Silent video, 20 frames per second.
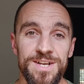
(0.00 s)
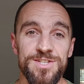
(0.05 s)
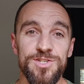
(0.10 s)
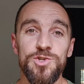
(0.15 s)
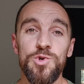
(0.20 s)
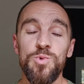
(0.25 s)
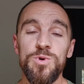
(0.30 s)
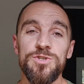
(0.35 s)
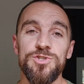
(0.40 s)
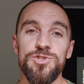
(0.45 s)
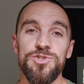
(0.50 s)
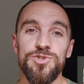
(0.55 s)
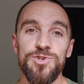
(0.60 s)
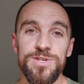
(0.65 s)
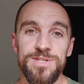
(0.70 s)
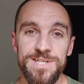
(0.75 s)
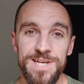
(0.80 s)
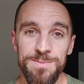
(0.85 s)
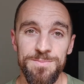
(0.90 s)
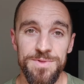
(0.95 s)
I still want you to
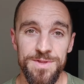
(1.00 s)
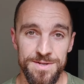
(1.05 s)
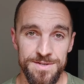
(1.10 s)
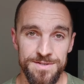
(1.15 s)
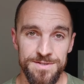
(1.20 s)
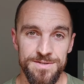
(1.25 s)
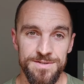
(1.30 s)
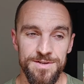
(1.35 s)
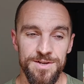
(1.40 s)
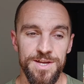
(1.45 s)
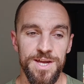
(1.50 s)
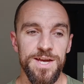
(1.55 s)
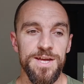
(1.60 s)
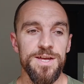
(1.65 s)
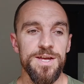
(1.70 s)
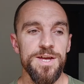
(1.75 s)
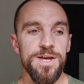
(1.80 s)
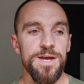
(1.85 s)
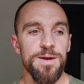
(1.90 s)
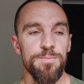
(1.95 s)
attempt this,
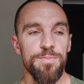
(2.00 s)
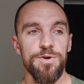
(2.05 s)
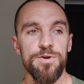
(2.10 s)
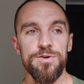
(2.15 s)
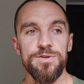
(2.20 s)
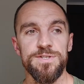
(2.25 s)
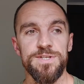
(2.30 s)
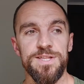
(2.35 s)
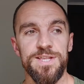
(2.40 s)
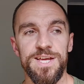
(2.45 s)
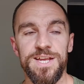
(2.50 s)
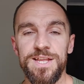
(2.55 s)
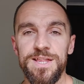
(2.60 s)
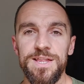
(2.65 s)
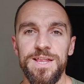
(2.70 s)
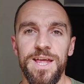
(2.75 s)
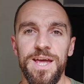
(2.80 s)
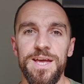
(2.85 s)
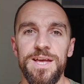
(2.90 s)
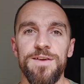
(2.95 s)
okay? Because at the end of
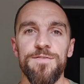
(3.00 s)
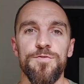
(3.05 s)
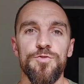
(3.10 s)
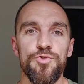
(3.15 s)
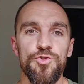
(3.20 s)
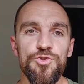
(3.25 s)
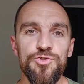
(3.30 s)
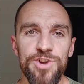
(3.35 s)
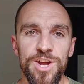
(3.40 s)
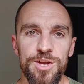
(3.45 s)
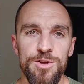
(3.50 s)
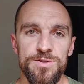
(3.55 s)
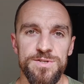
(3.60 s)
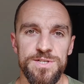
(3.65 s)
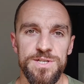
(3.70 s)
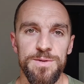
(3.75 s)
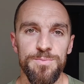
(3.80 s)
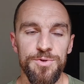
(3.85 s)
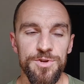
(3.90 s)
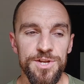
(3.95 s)
the day, if you do track your
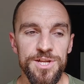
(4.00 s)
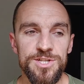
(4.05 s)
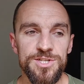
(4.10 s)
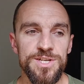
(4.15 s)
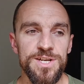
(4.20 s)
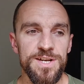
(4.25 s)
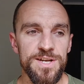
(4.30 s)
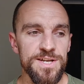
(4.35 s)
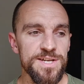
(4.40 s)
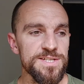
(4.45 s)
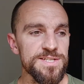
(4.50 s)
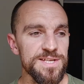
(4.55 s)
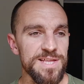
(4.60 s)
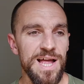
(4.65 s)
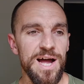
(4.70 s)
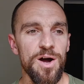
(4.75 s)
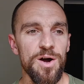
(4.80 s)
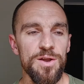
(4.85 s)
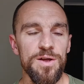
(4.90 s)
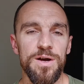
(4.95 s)
sleep, you need to get at least an
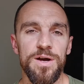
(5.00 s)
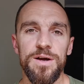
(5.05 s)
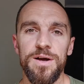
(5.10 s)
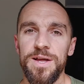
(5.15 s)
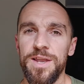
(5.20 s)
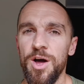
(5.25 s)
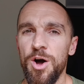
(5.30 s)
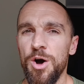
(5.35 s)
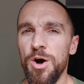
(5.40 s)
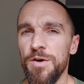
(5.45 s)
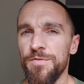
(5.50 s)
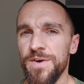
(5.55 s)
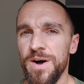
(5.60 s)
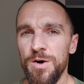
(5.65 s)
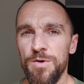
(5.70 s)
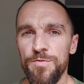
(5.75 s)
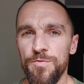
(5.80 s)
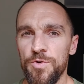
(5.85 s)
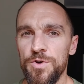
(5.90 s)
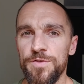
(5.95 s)
hour and a half,
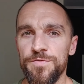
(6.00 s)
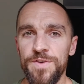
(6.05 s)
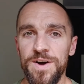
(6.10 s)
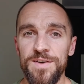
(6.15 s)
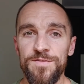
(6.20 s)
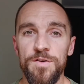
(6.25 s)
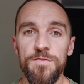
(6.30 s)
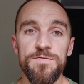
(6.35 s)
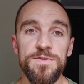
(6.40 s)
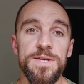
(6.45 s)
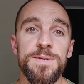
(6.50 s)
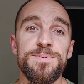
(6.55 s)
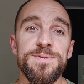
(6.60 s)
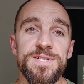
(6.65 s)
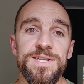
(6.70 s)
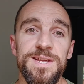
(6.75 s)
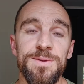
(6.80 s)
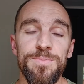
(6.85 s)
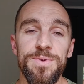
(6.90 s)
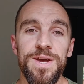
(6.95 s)
hour 45 of deep
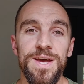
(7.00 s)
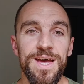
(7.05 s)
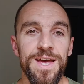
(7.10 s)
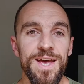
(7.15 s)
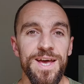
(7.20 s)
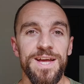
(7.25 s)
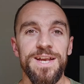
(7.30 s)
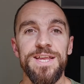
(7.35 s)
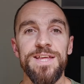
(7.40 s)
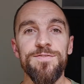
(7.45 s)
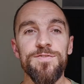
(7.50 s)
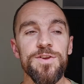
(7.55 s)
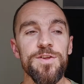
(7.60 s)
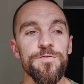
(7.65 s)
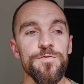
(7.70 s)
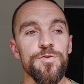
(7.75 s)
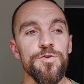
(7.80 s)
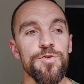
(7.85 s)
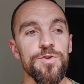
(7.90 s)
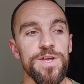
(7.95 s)
sleep. And even
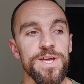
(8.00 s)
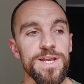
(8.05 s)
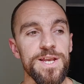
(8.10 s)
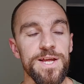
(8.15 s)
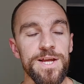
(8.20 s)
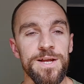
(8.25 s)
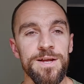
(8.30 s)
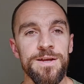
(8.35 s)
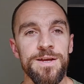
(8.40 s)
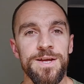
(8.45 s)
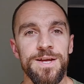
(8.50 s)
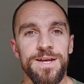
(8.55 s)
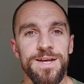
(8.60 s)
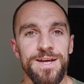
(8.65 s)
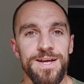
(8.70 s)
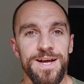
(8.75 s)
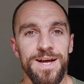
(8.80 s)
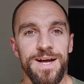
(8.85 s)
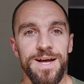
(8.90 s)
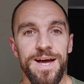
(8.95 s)
if you're getting
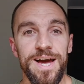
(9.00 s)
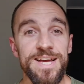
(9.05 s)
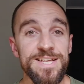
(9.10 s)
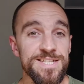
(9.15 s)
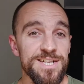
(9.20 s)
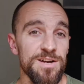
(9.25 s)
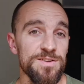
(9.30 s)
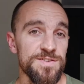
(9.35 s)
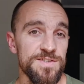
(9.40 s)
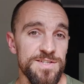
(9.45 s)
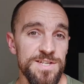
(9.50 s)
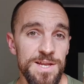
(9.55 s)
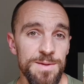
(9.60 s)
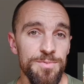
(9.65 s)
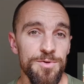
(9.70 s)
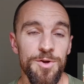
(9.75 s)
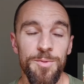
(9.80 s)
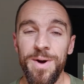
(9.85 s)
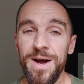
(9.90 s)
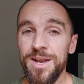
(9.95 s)
8 hours of
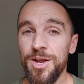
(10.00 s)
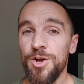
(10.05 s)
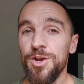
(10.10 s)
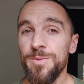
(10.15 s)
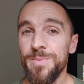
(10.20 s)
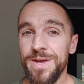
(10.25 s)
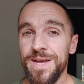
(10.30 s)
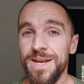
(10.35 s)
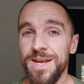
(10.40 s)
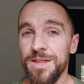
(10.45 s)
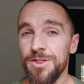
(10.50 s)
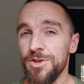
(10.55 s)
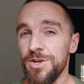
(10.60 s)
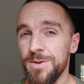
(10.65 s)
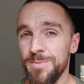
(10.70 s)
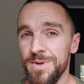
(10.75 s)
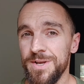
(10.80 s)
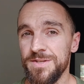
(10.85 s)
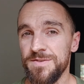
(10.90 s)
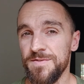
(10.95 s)
sleep, you might only be getting
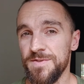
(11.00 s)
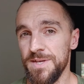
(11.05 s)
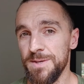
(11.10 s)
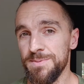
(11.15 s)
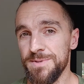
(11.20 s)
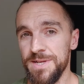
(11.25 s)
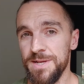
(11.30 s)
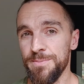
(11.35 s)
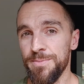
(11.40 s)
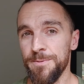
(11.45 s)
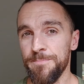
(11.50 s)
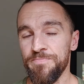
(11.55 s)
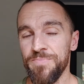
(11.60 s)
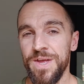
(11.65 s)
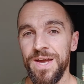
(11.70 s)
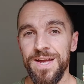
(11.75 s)
30 minutes of deep sleep.